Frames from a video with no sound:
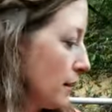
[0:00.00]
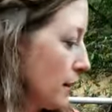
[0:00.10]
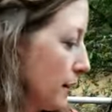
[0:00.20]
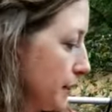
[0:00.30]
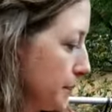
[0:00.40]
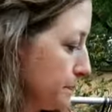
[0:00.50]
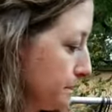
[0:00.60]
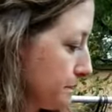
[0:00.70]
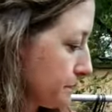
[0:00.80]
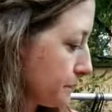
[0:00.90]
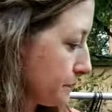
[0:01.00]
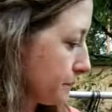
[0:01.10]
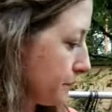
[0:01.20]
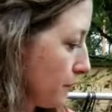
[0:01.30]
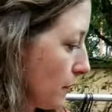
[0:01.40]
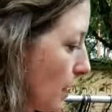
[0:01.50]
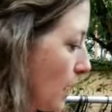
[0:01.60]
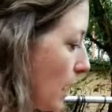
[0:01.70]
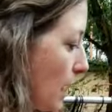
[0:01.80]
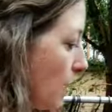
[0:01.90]

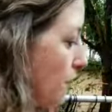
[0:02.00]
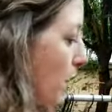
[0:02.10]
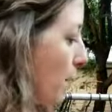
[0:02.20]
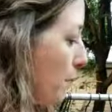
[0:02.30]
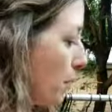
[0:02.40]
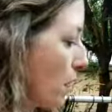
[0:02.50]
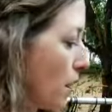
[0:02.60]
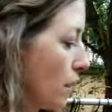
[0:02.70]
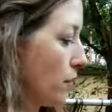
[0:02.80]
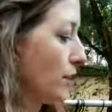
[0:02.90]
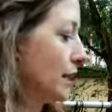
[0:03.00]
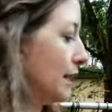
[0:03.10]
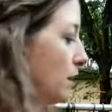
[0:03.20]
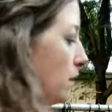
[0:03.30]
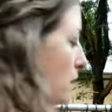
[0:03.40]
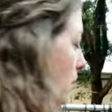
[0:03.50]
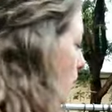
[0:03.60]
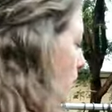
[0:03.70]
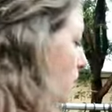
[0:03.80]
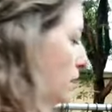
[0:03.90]
I have a couple of
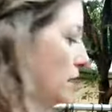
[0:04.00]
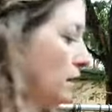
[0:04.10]
little